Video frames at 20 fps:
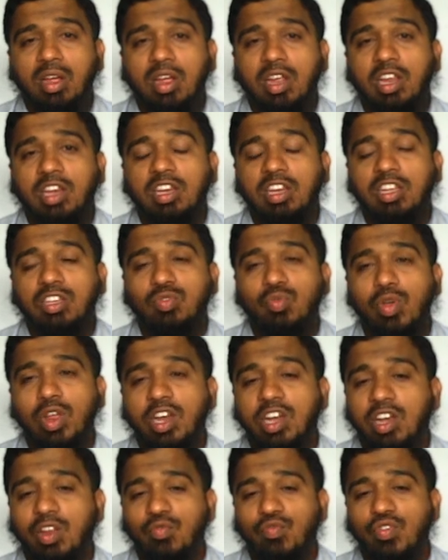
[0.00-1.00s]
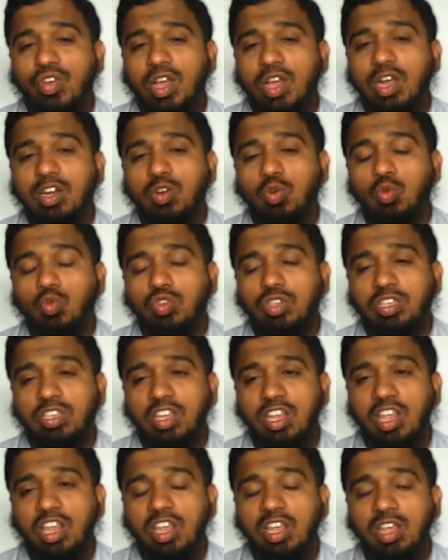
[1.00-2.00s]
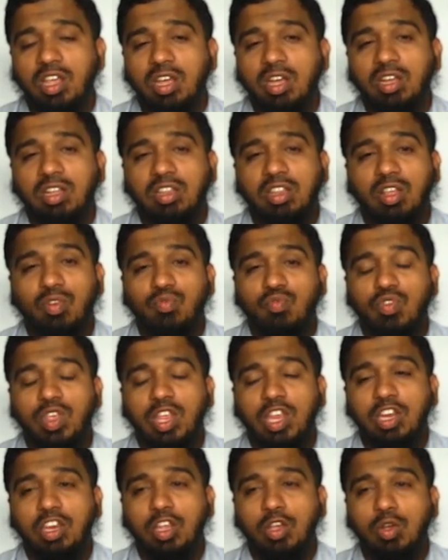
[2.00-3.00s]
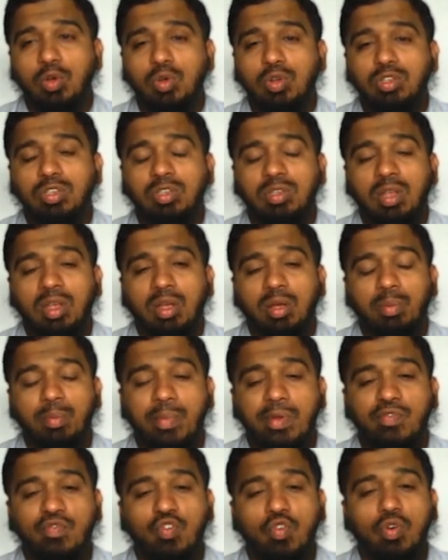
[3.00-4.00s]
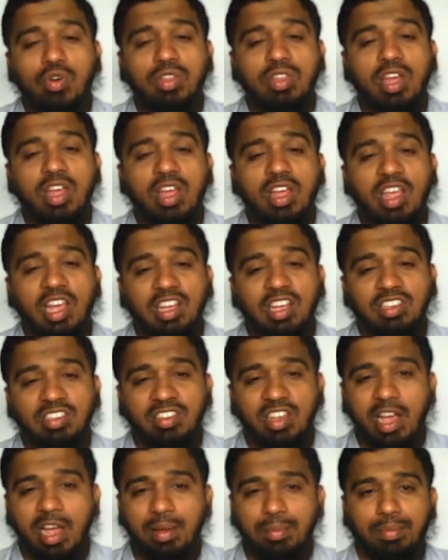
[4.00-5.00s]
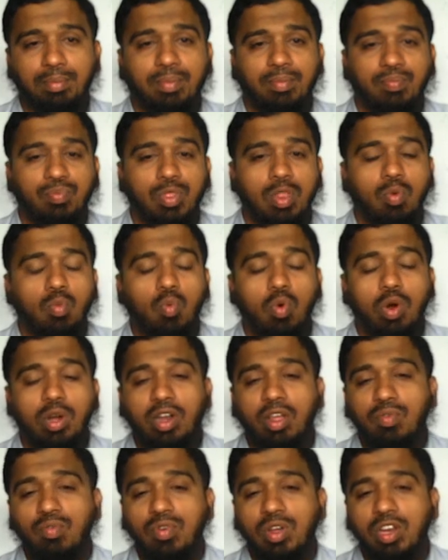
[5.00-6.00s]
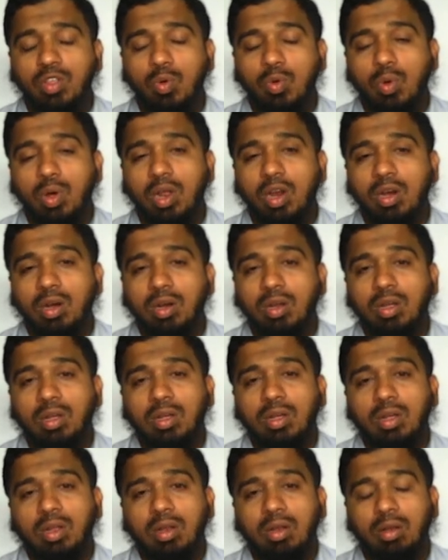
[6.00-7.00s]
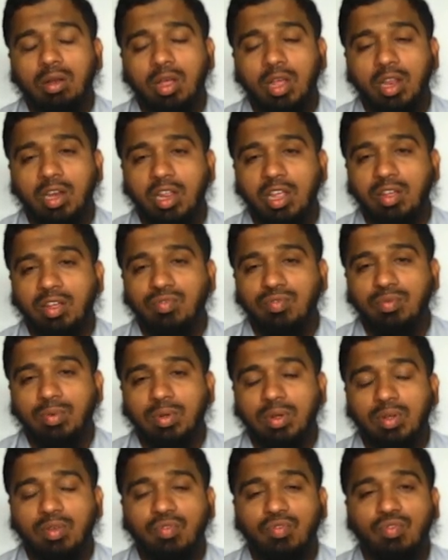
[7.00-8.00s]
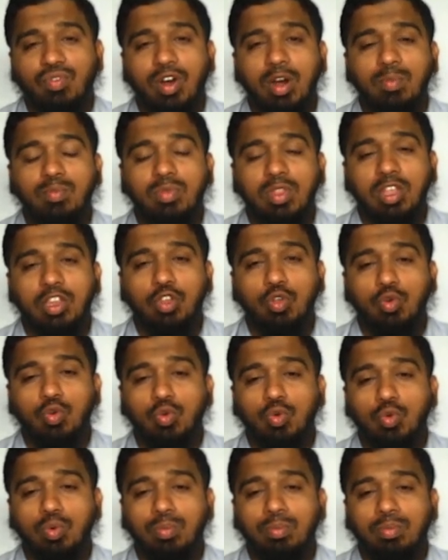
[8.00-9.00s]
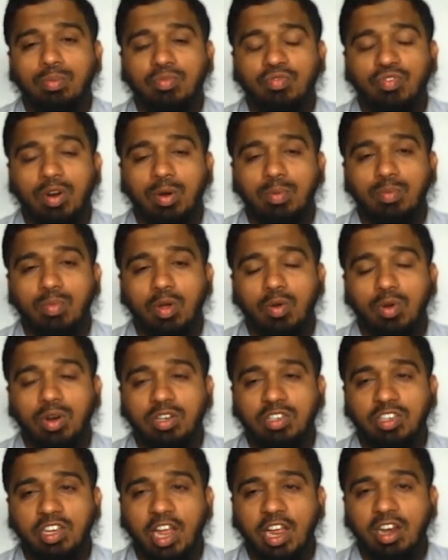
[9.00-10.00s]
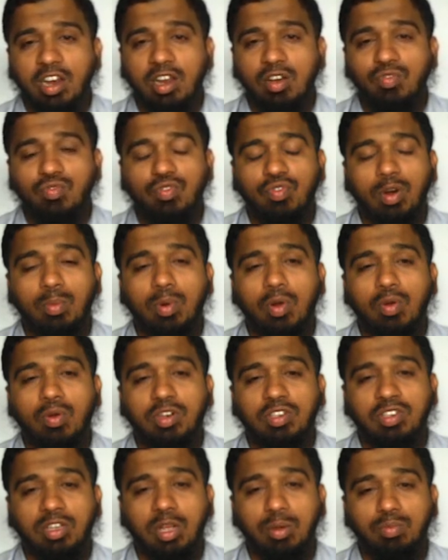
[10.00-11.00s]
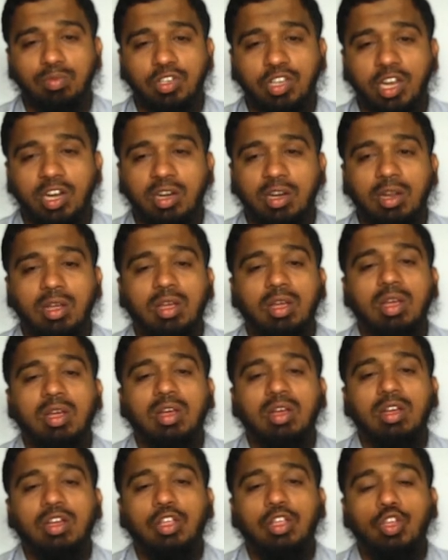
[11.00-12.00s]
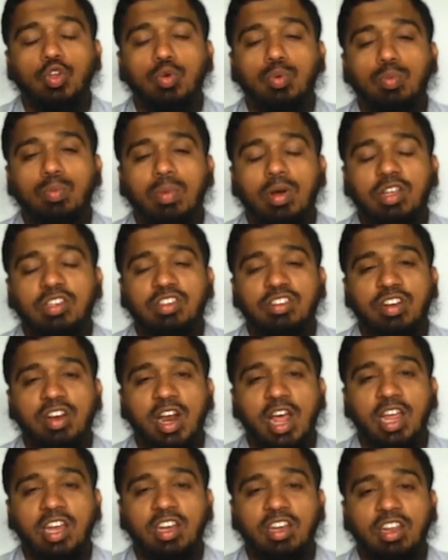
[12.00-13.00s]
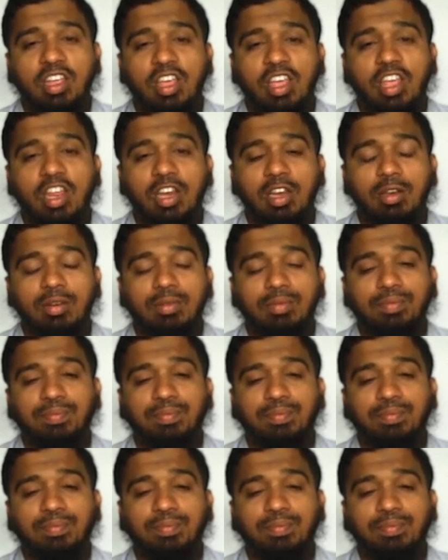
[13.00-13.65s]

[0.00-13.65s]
It is very difficult to see the videos before the exam. Whatever you are learning from the YouTube, from our channel, from our subject, you must write in